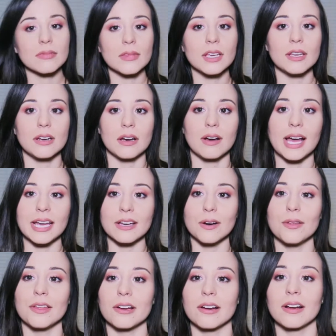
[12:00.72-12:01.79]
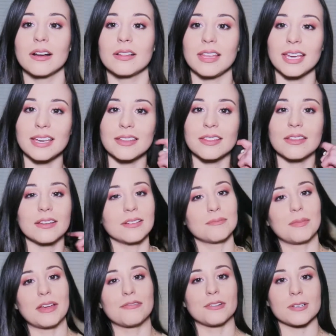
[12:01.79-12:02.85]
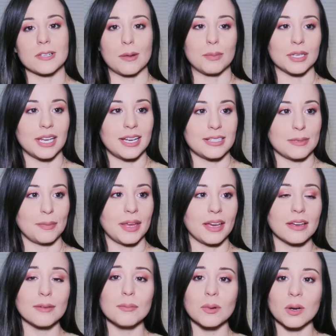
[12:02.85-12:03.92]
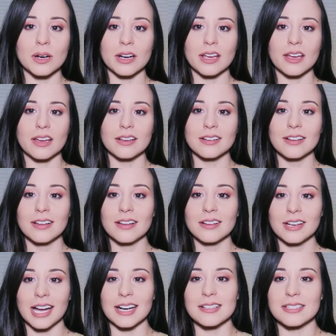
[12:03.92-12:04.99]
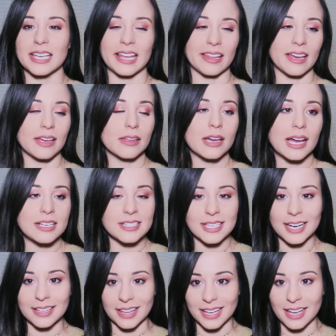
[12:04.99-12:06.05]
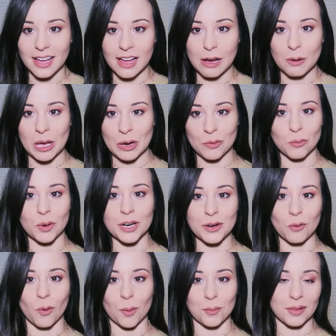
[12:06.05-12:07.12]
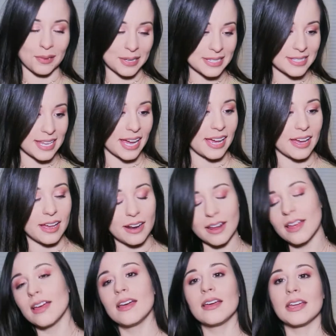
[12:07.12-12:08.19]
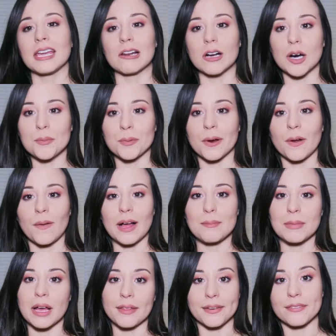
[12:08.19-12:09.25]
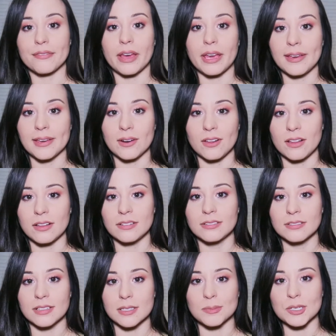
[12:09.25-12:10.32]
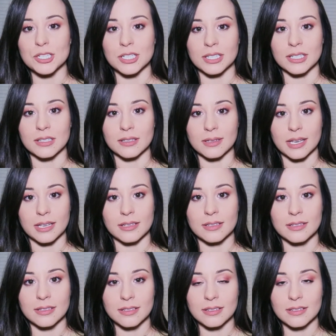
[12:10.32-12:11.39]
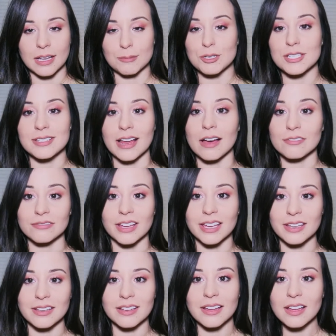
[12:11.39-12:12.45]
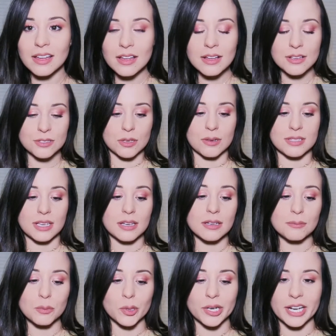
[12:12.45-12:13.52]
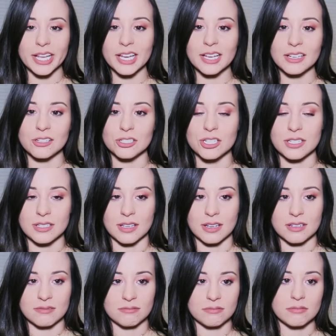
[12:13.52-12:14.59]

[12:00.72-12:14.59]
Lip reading: you know, I go there, like, my first couple days, I'm like, good morning. I didn't say it, like, I said it, like, how I would normally say it. You know, I'm real. I'm not, like, fake at all. Especially, like, I'm just not fake. So I was like, good morning, and she's like,